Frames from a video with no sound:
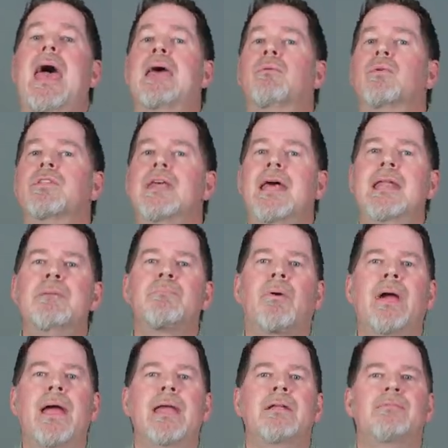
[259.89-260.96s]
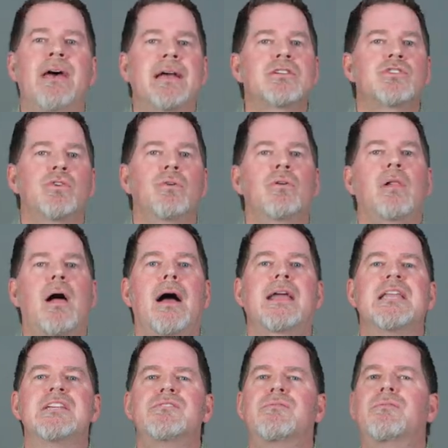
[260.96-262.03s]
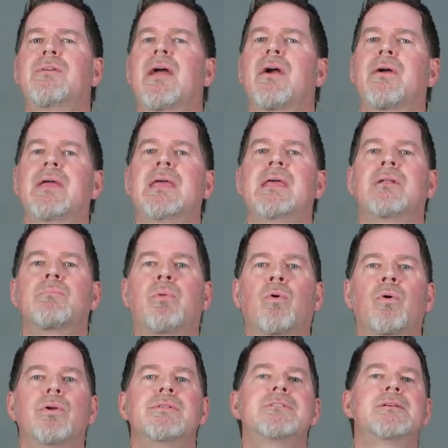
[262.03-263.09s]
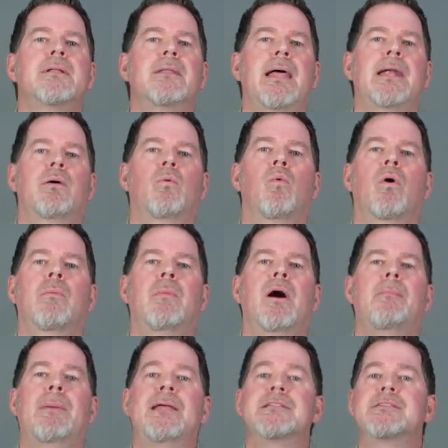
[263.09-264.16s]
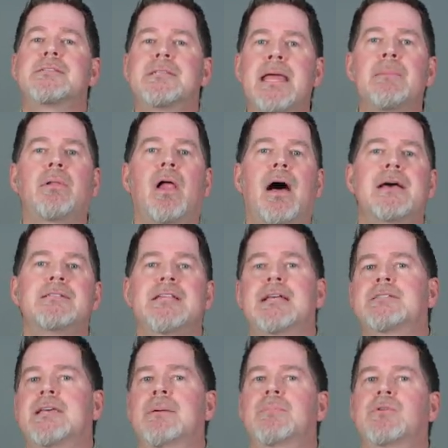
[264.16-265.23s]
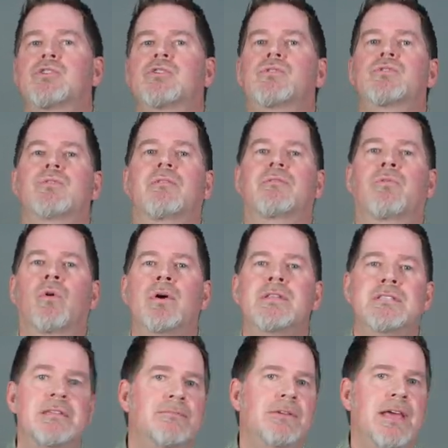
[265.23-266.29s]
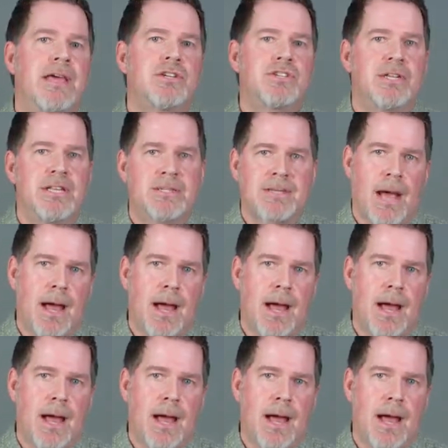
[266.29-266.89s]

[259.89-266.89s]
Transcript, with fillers: and with any brand of external clock, it is very important to let it warm up and stabilize that temperature to avoid deviation in